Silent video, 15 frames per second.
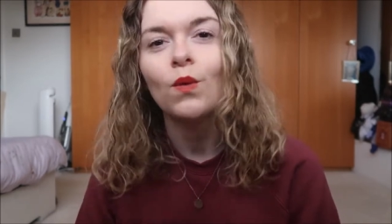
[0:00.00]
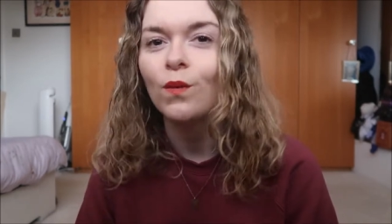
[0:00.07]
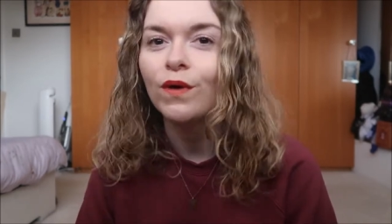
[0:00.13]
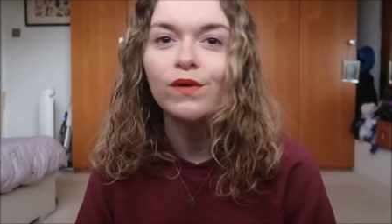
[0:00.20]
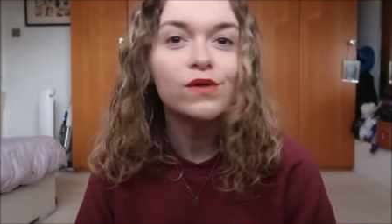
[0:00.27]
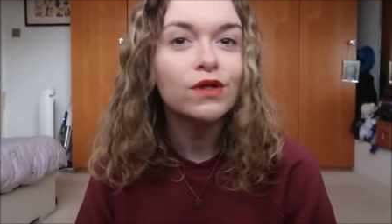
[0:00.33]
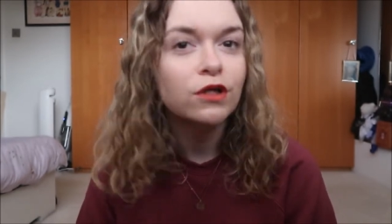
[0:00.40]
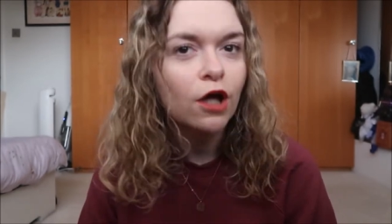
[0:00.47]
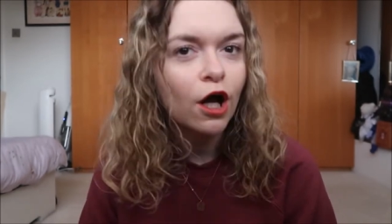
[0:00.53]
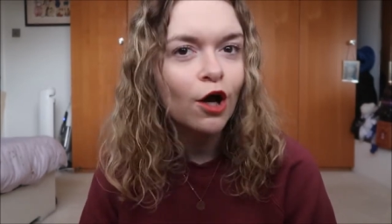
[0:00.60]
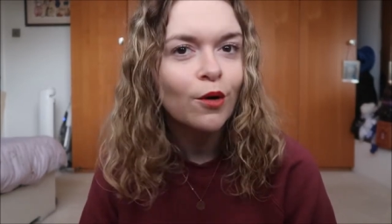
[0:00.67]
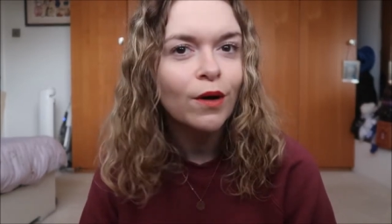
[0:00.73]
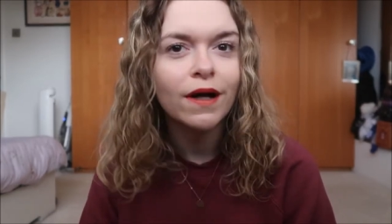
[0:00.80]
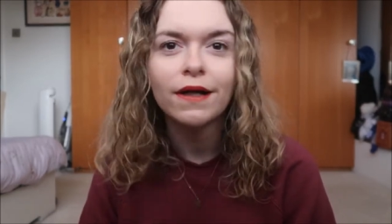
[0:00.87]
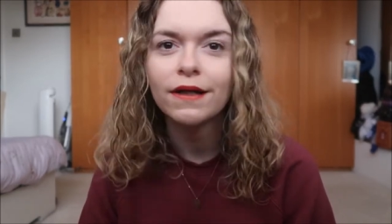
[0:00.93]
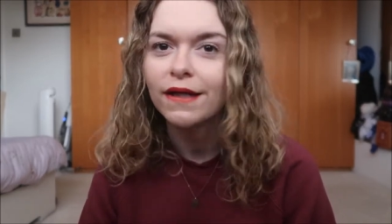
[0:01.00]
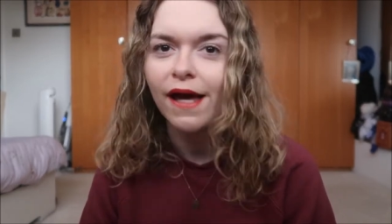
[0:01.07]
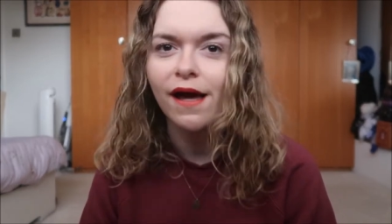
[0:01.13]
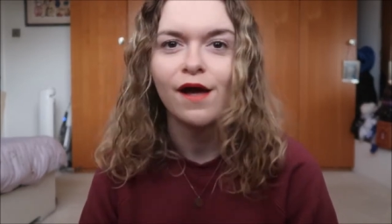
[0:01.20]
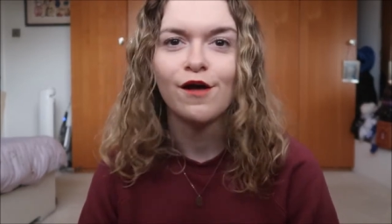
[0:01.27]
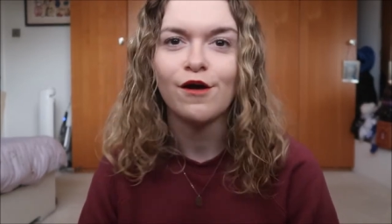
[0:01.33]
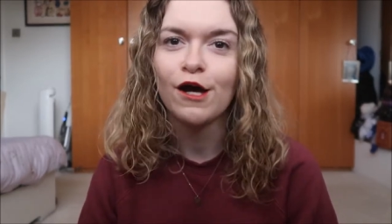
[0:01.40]
will Clara
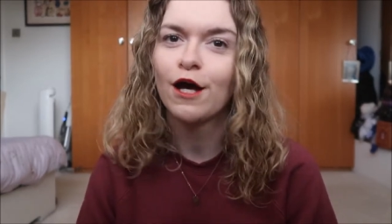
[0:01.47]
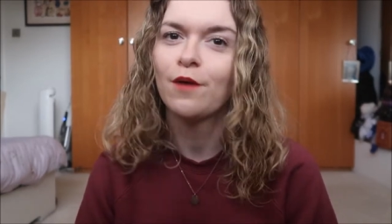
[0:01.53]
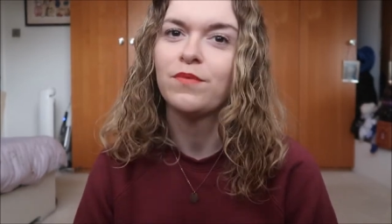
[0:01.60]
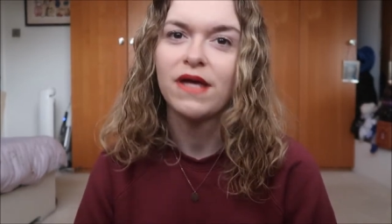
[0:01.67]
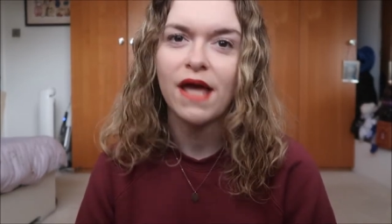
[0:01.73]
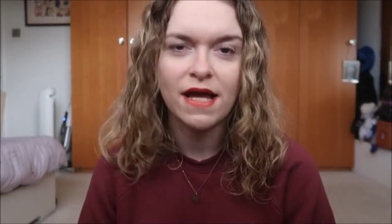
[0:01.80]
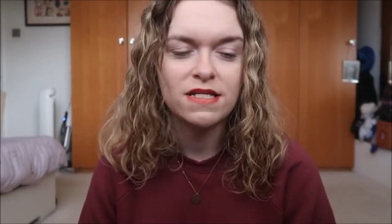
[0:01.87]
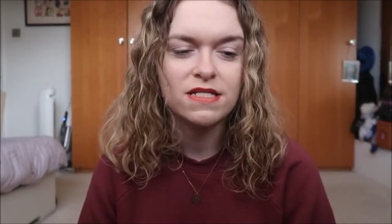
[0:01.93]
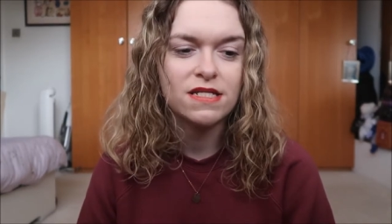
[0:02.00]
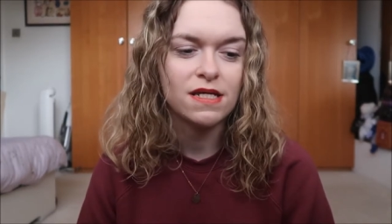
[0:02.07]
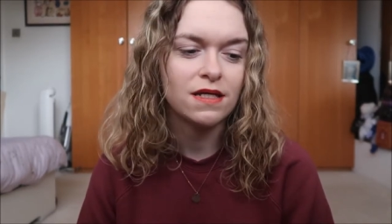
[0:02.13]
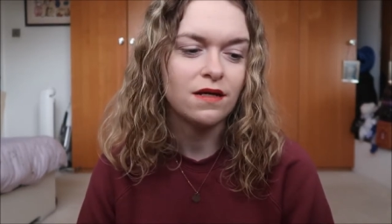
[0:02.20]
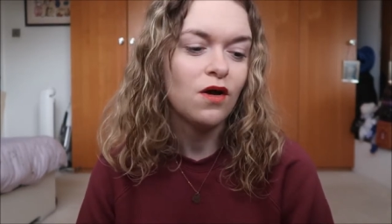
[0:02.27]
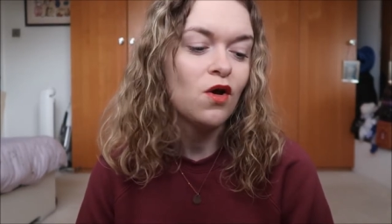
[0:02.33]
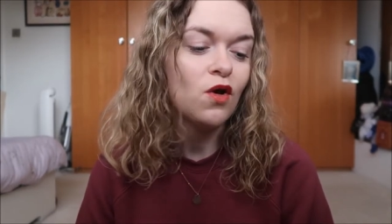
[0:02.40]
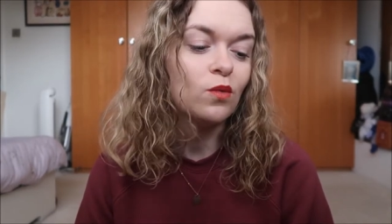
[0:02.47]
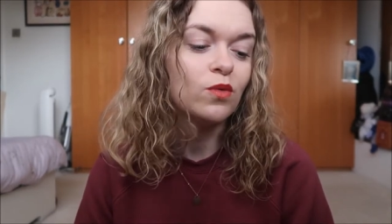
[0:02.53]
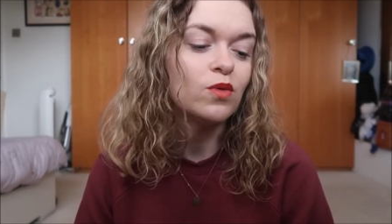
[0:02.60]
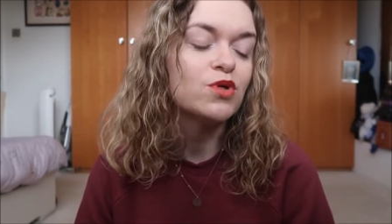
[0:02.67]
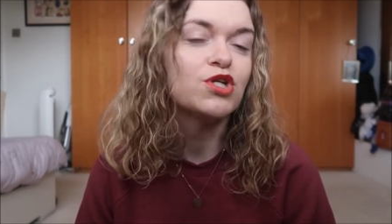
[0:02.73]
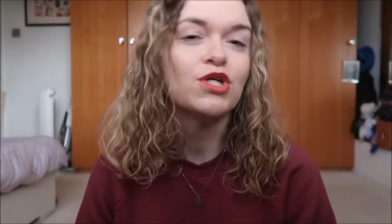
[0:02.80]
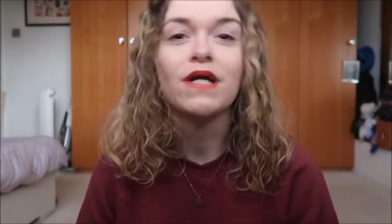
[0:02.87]
get her happy ending?
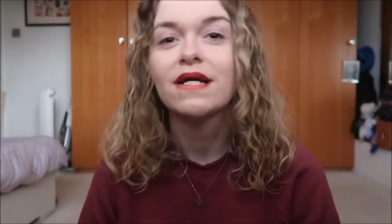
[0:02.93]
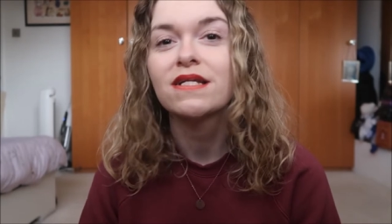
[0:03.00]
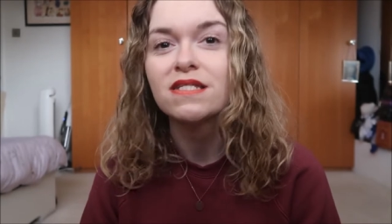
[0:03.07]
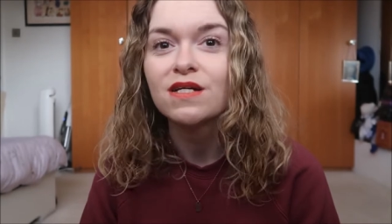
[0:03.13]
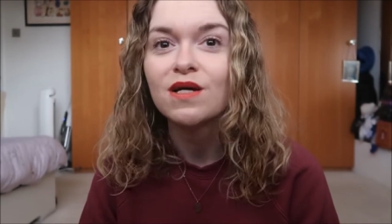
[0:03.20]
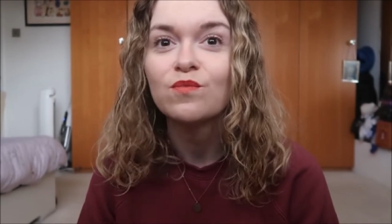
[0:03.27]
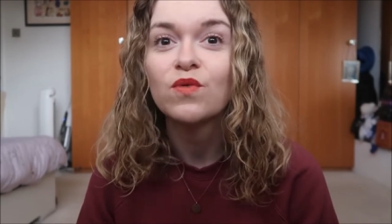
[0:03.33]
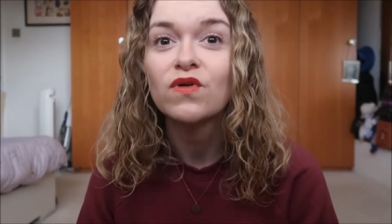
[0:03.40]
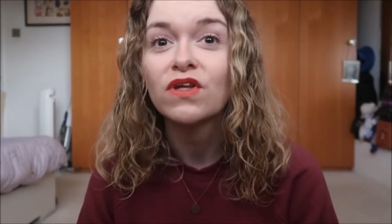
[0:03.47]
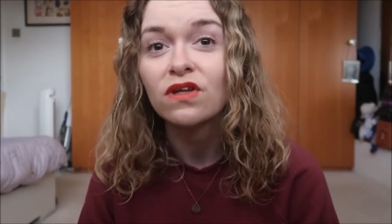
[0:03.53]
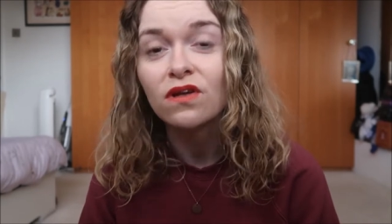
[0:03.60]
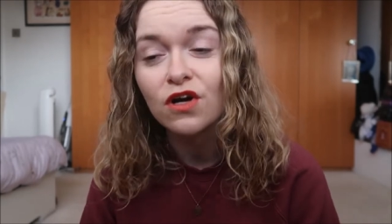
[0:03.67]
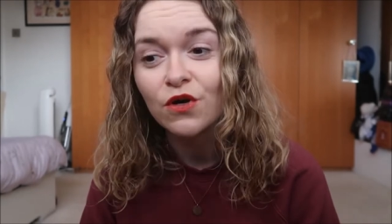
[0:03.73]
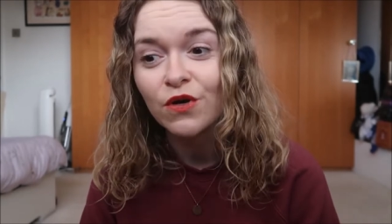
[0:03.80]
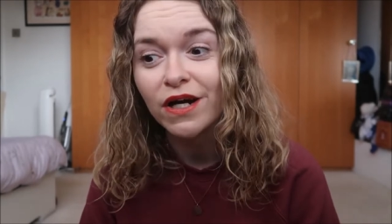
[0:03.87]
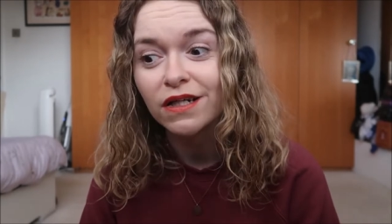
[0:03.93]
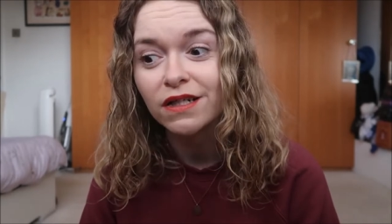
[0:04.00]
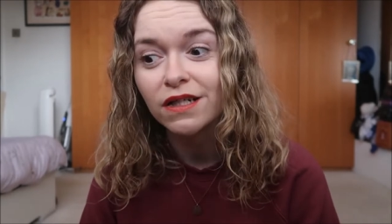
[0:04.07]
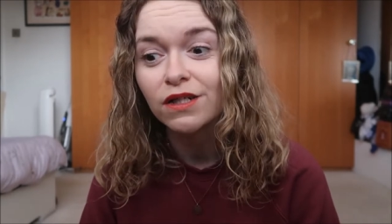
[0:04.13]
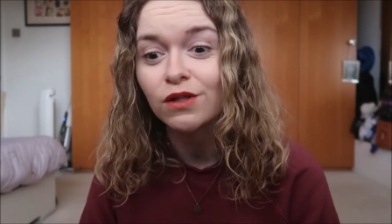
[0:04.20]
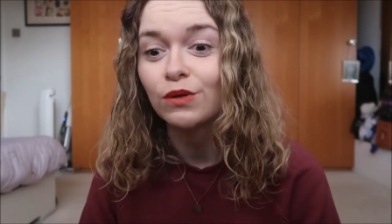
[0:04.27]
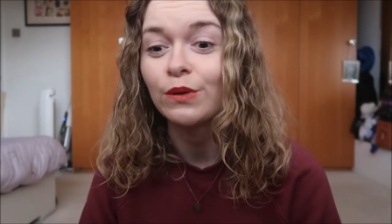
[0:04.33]
Will she end up with a
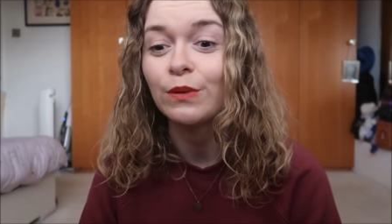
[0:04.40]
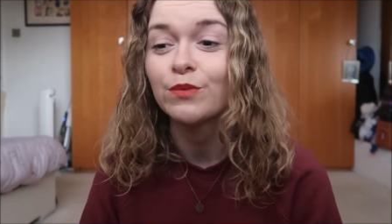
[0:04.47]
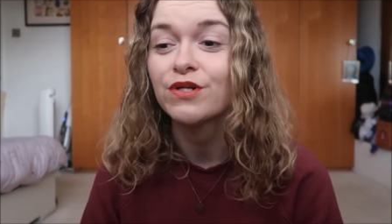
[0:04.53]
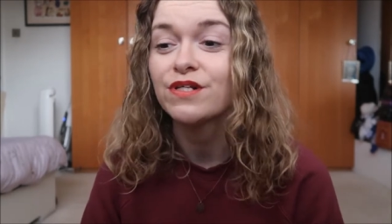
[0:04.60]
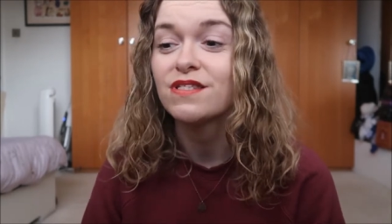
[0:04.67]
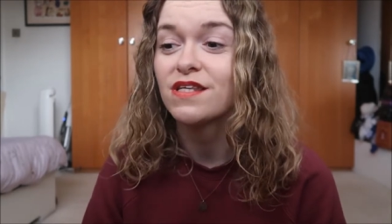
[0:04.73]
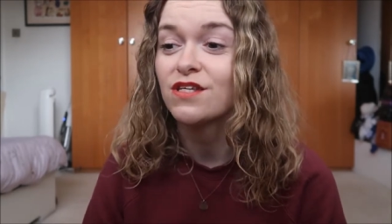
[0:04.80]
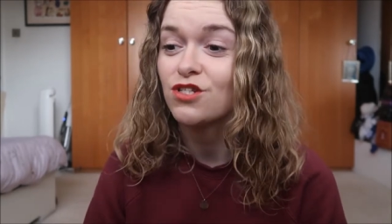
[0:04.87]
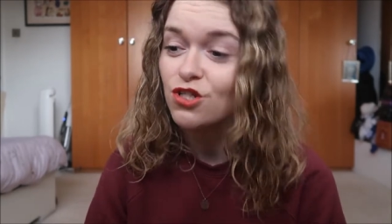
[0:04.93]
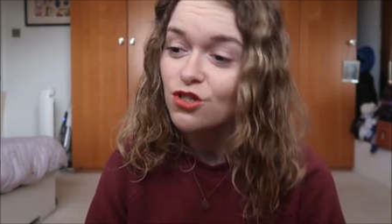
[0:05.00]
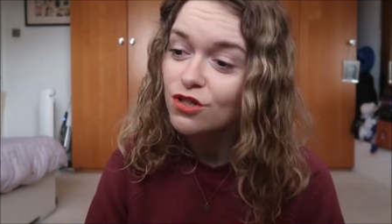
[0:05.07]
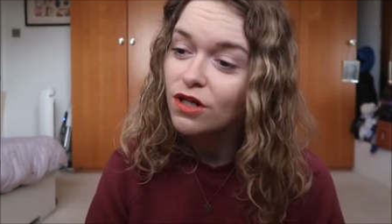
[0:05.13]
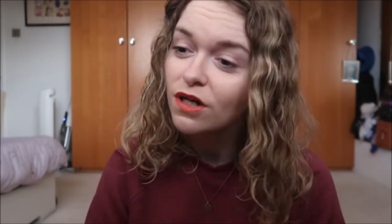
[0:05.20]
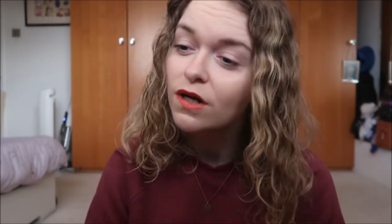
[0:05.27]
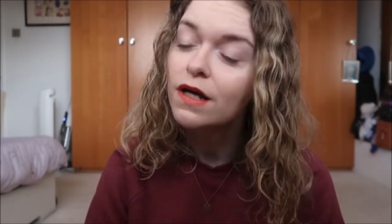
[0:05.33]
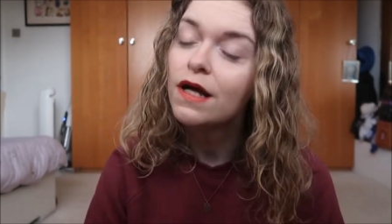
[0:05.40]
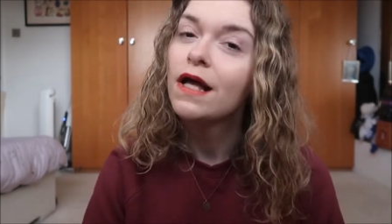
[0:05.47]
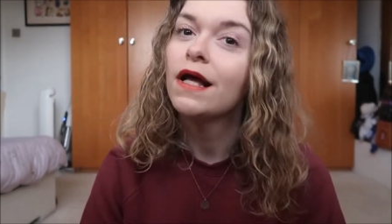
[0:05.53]
Nutcracker or Princess Sugar?